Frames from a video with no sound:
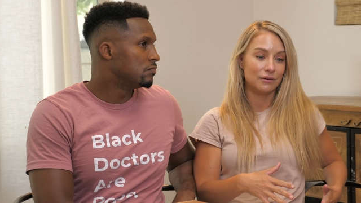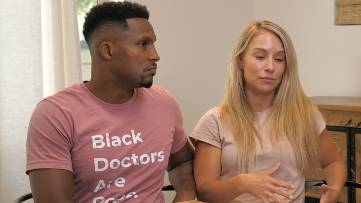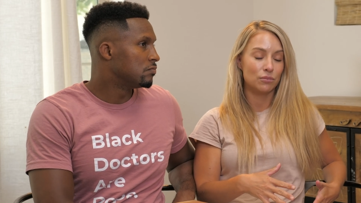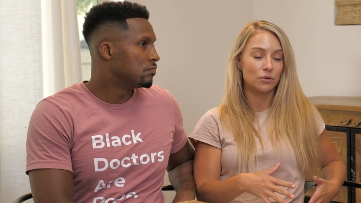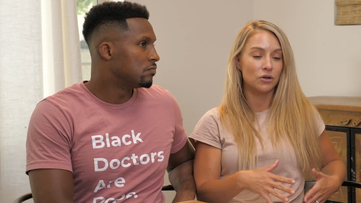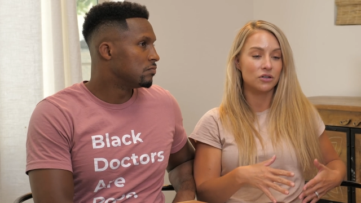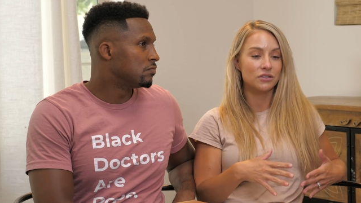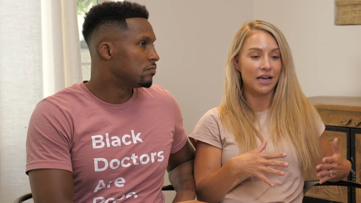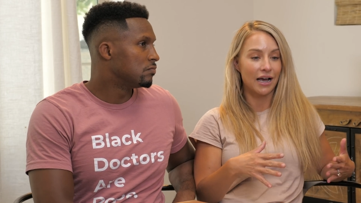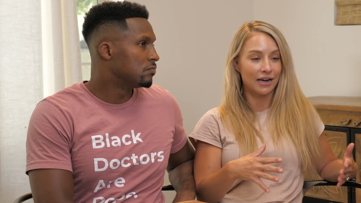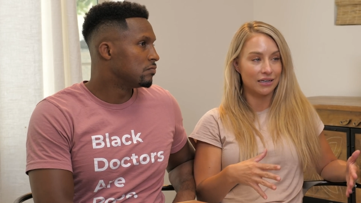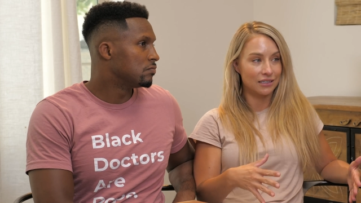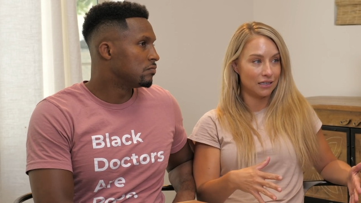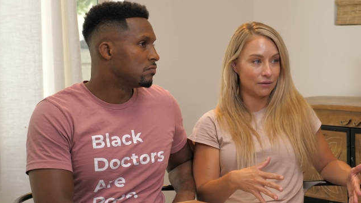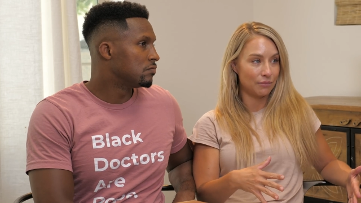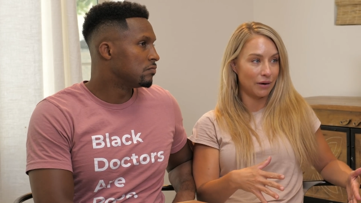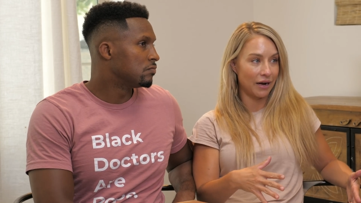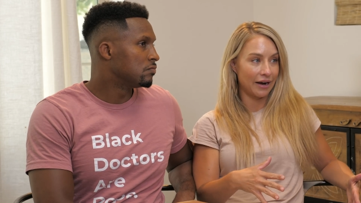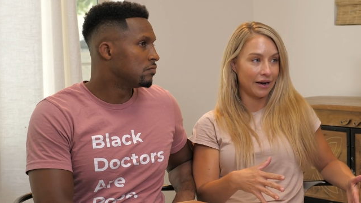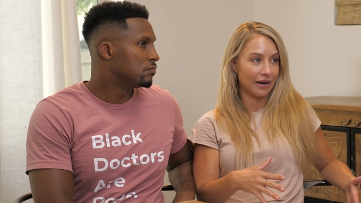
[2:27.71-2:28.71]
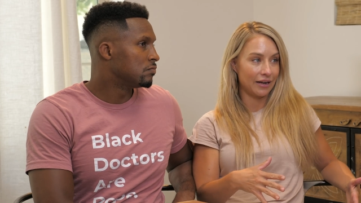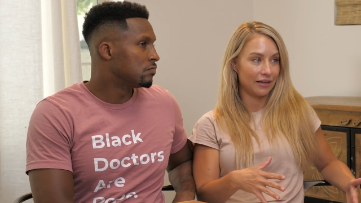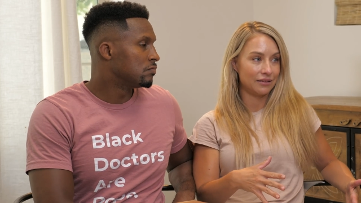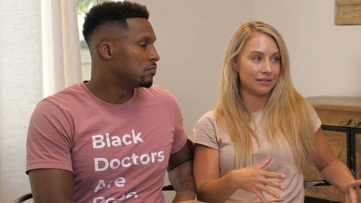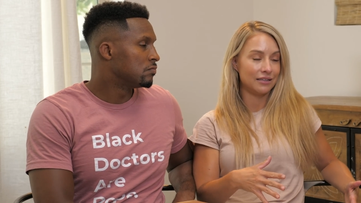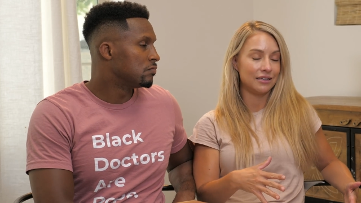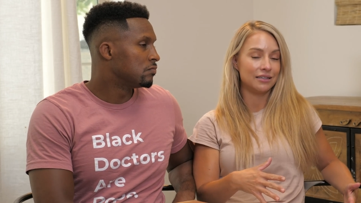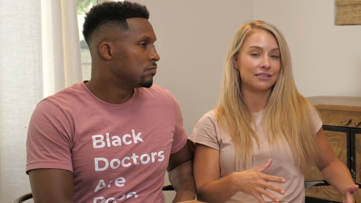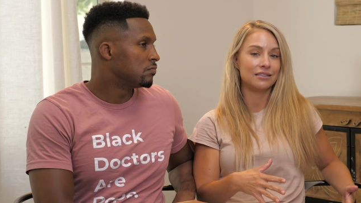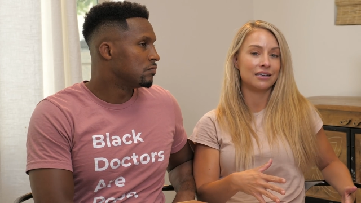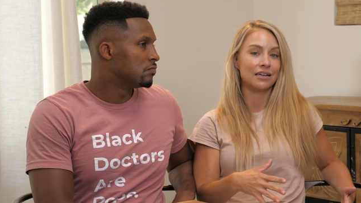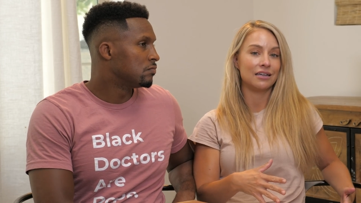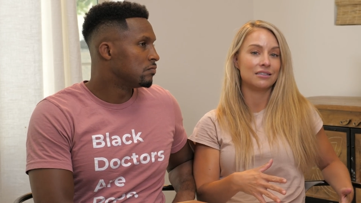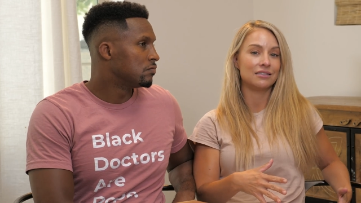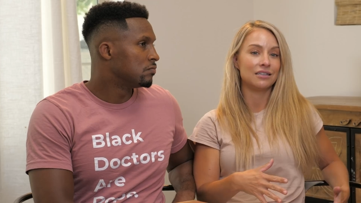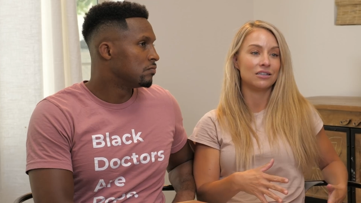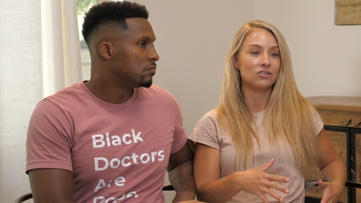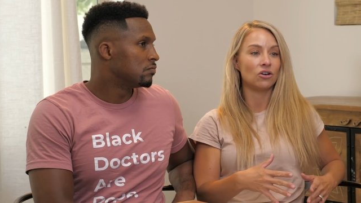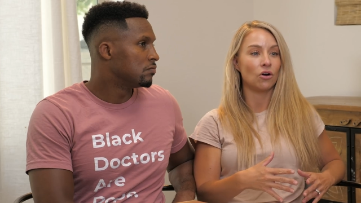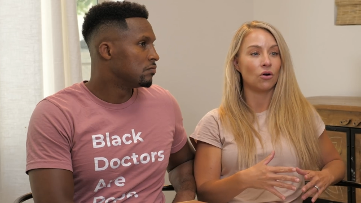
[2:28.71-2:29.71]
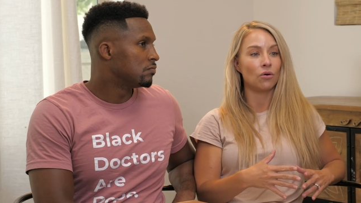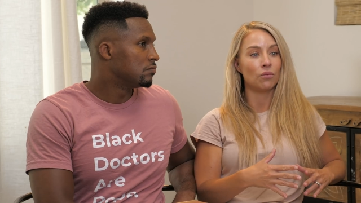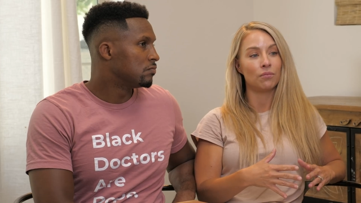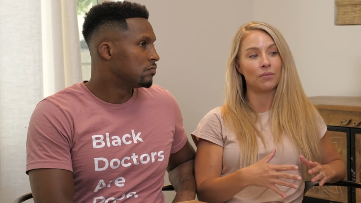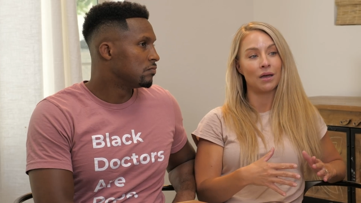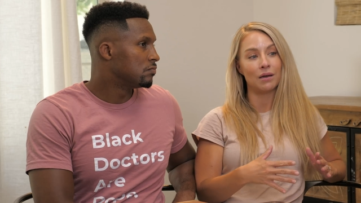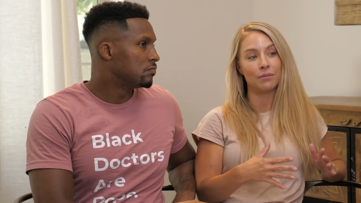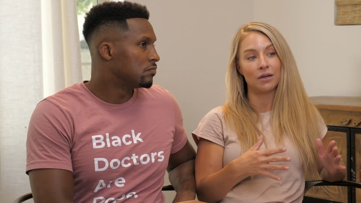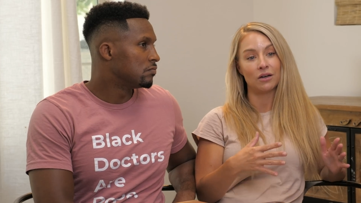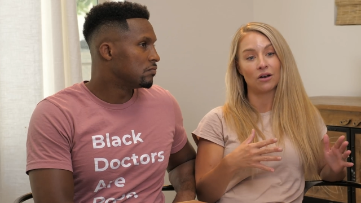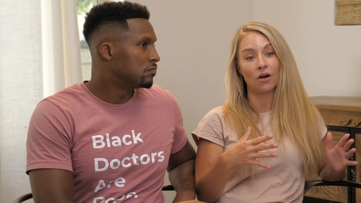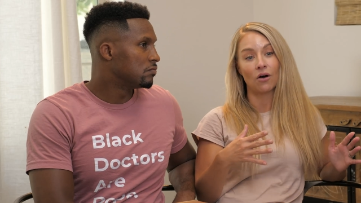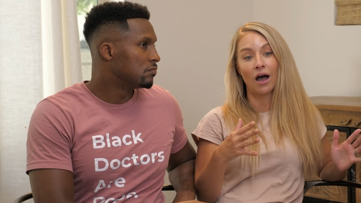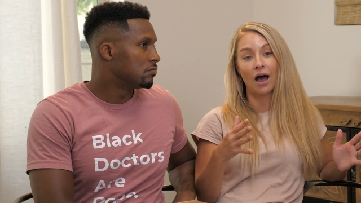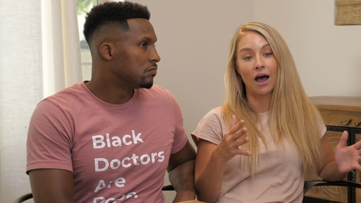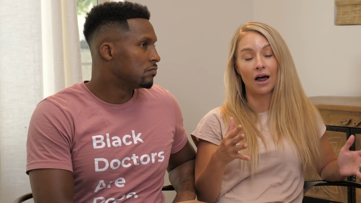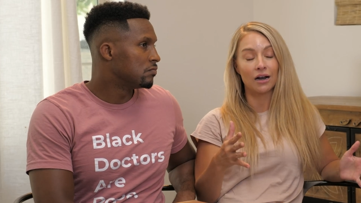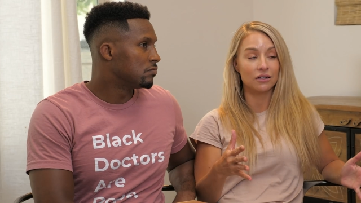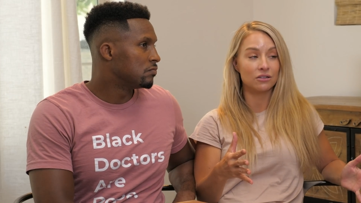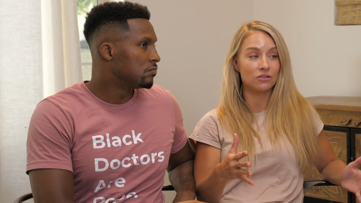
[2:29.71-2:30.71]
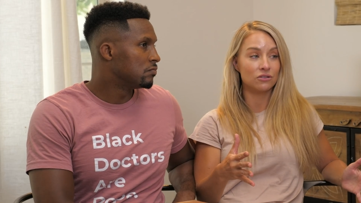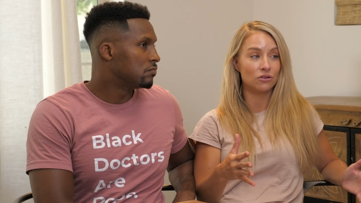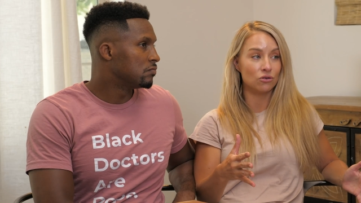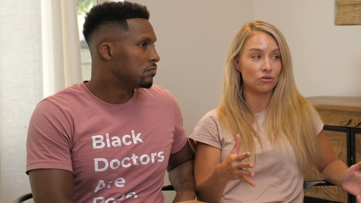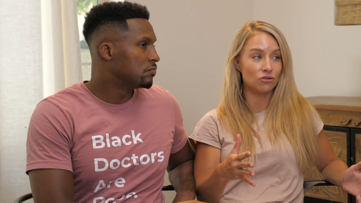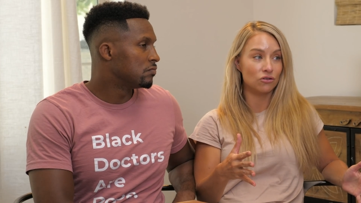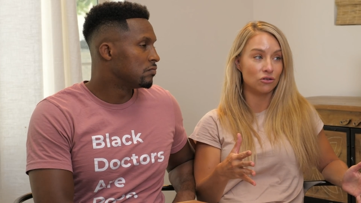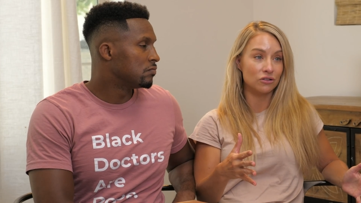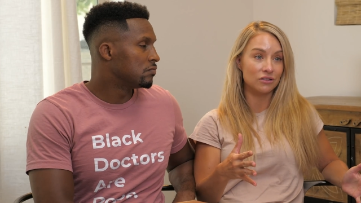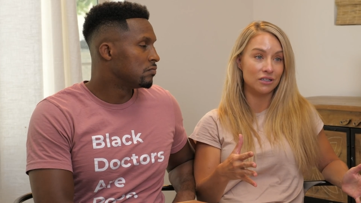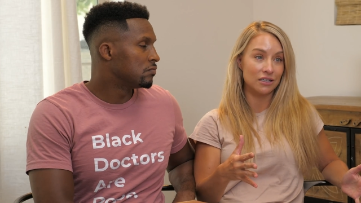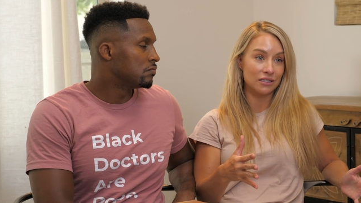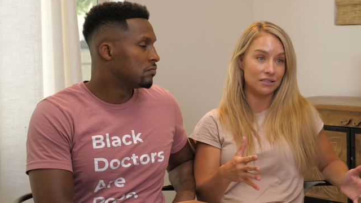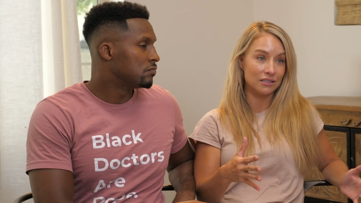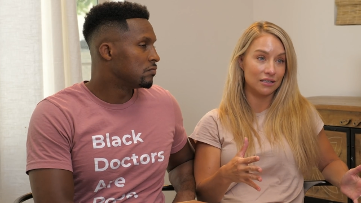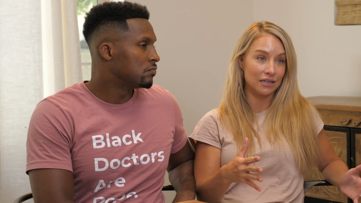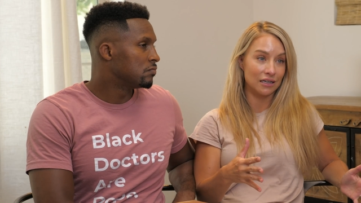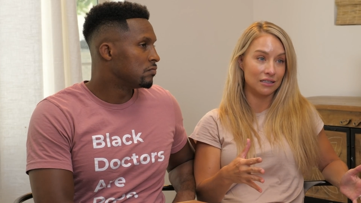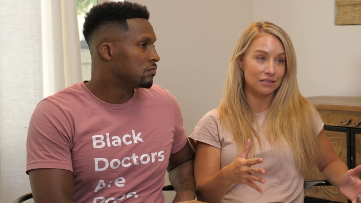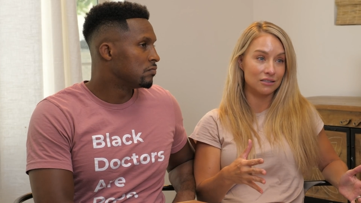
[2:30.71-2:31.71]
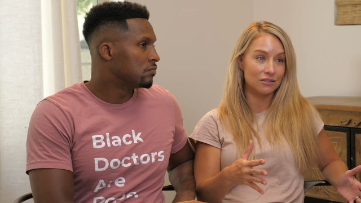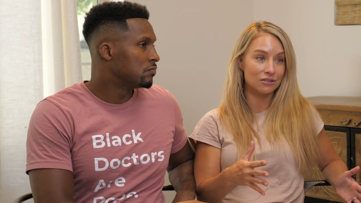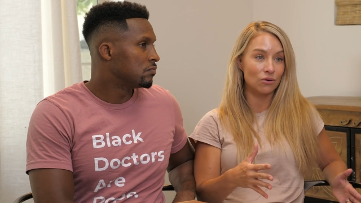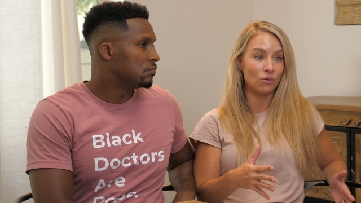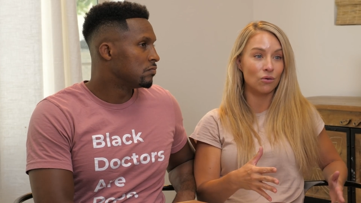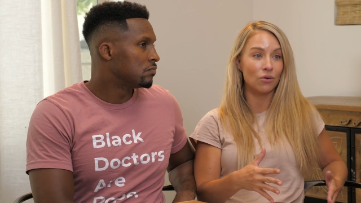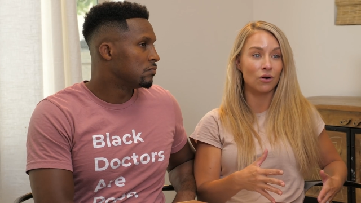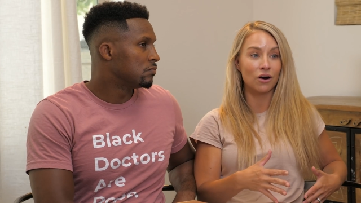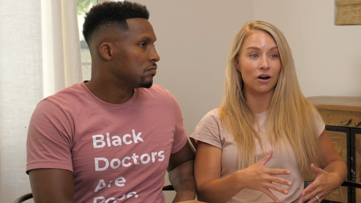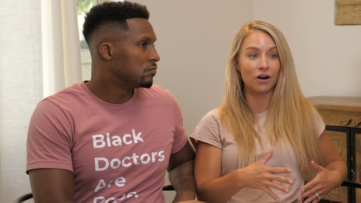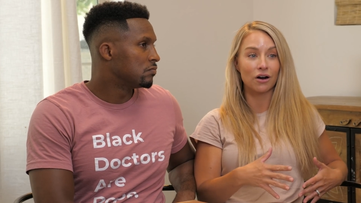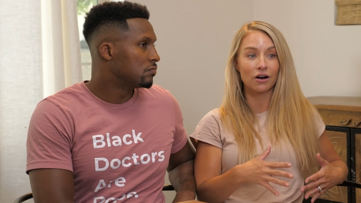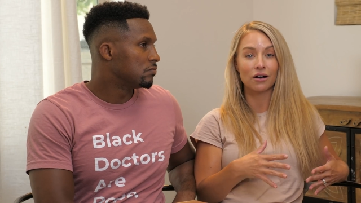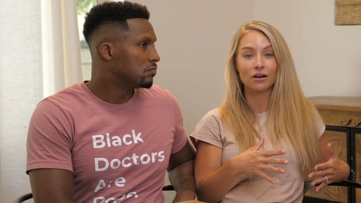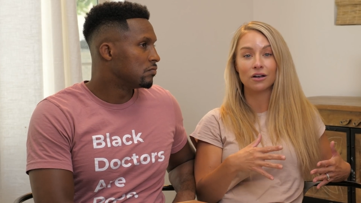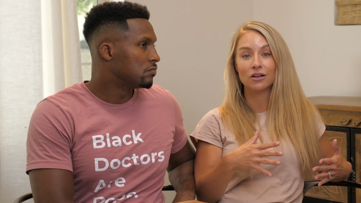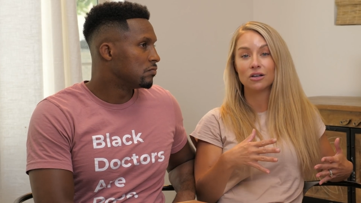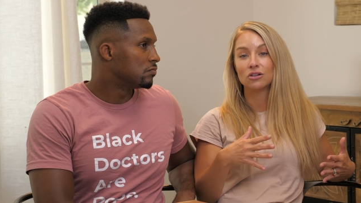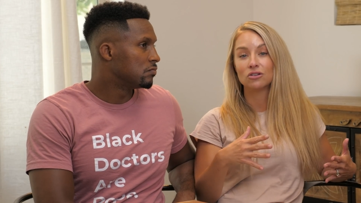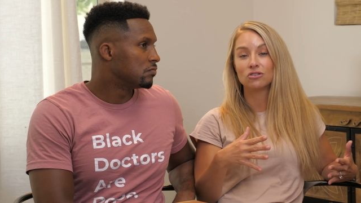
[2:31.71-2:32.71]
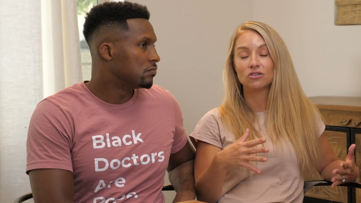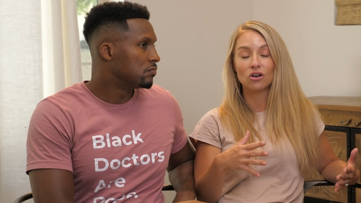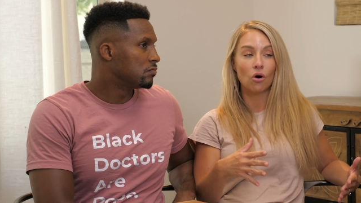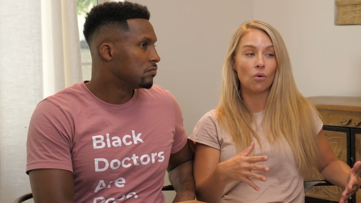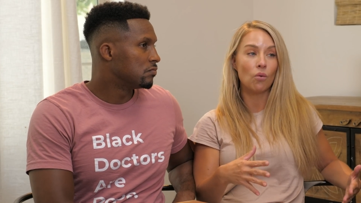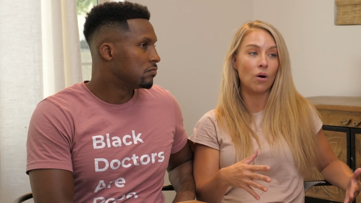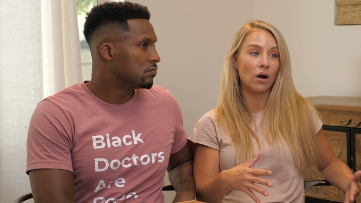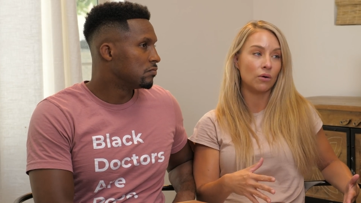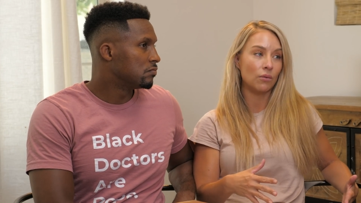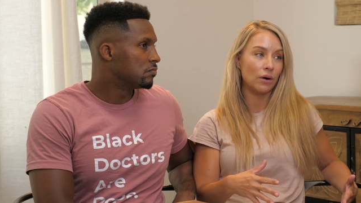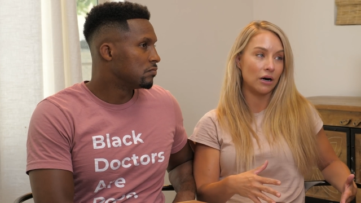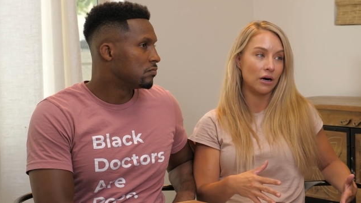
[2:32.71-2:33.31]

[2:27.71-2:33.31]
Speaker 1: protected by these kids that don't maybe know how to social distance or don't want to